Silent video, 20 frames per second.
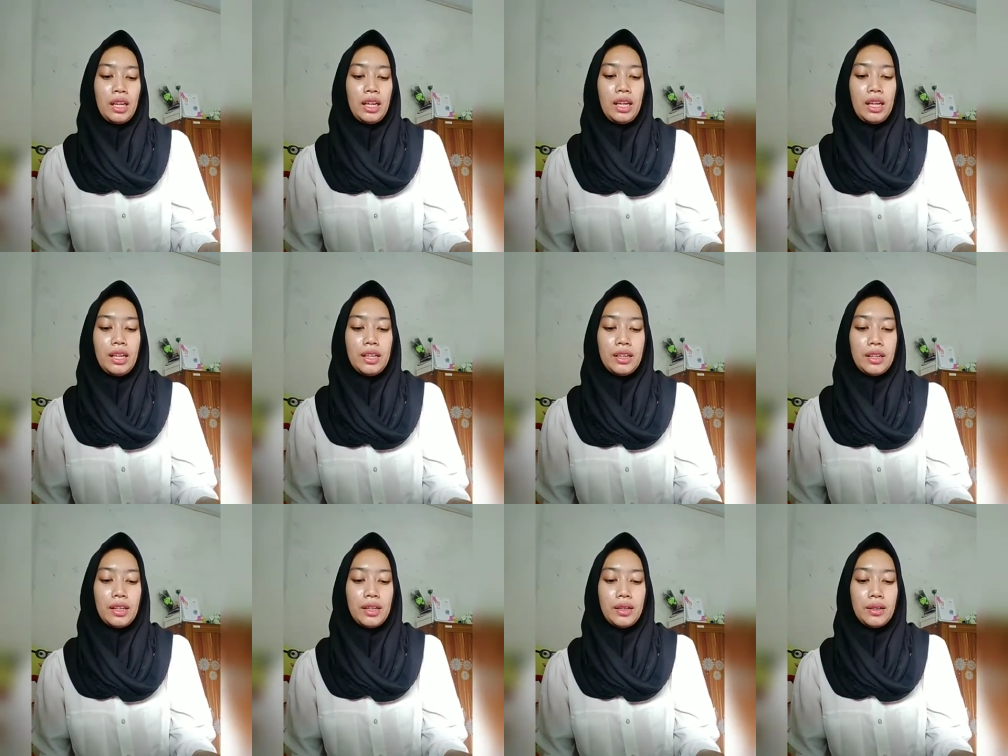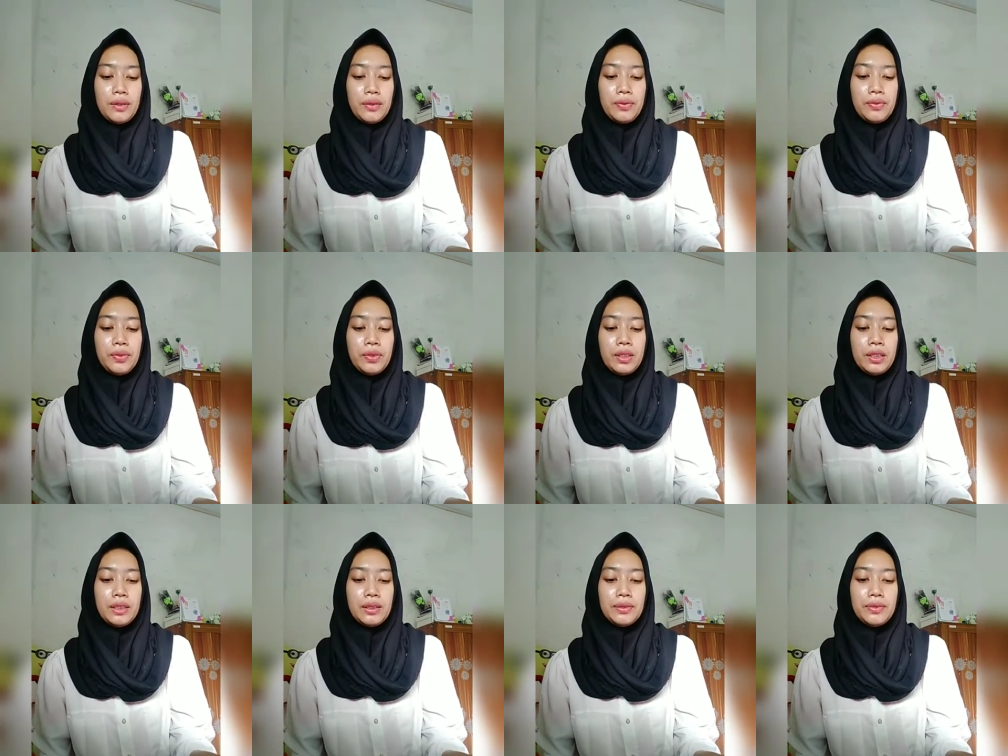In
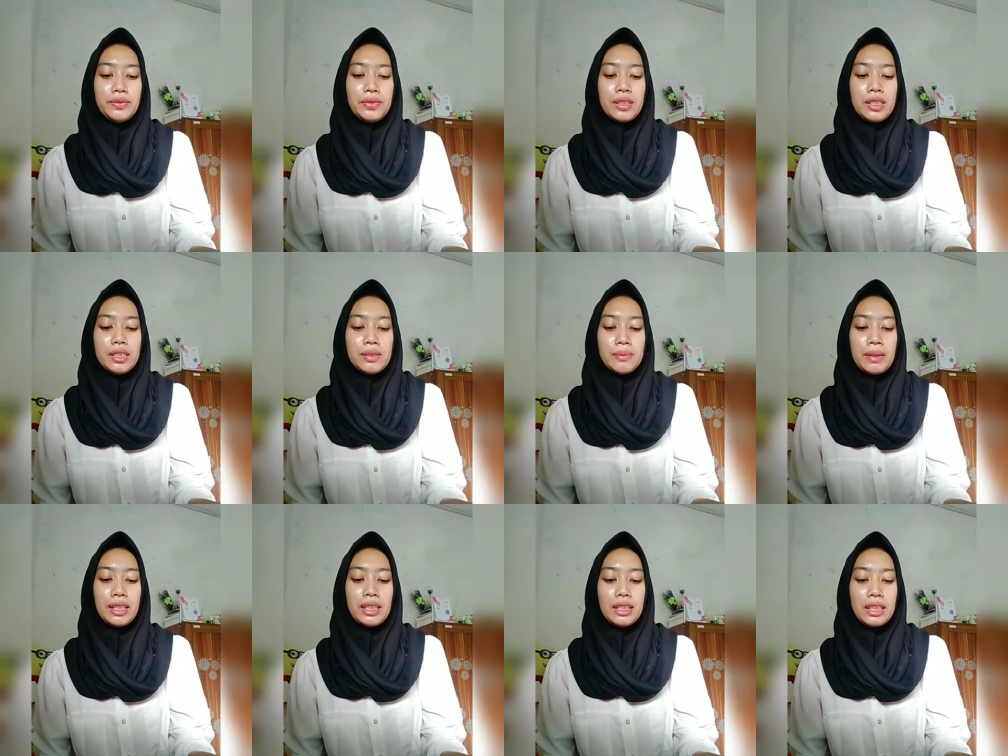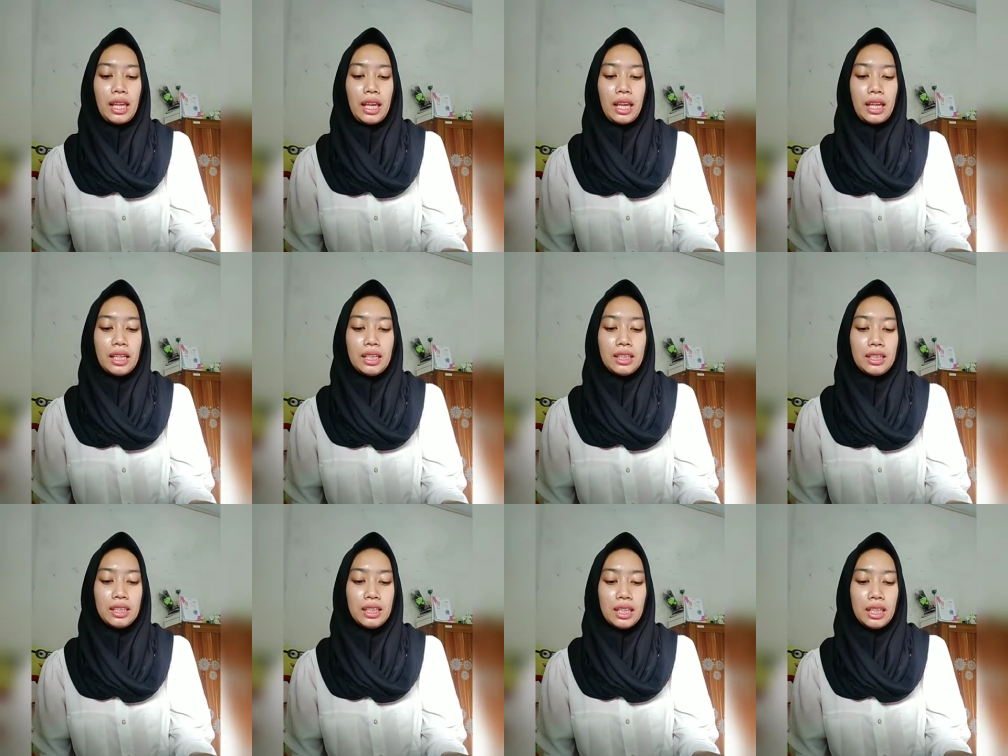first
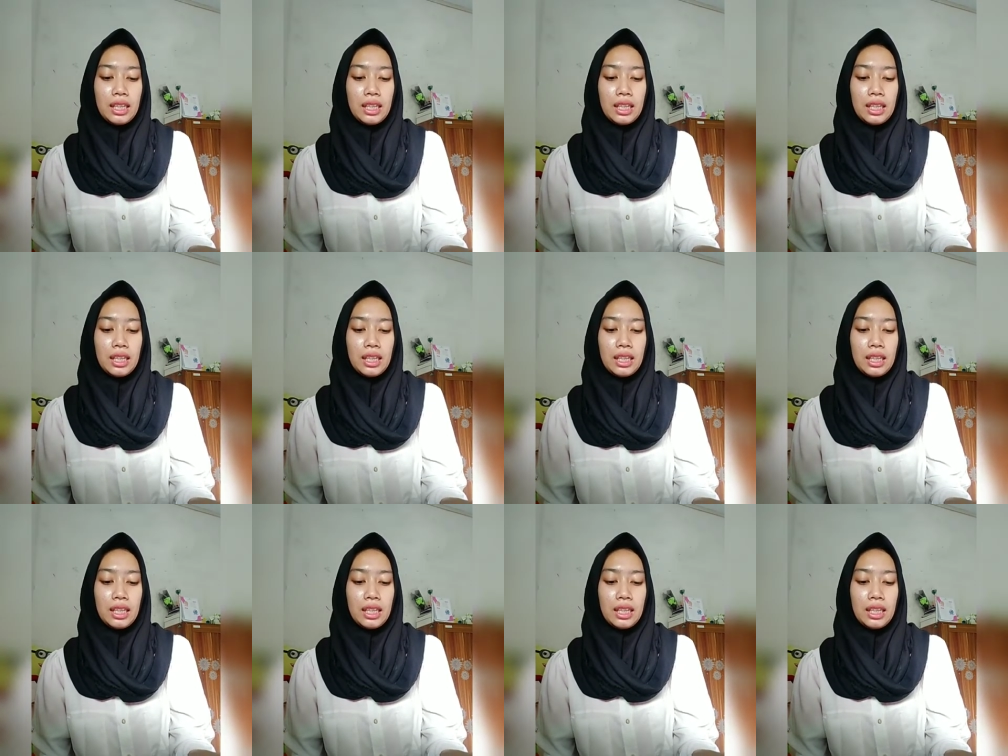meeting,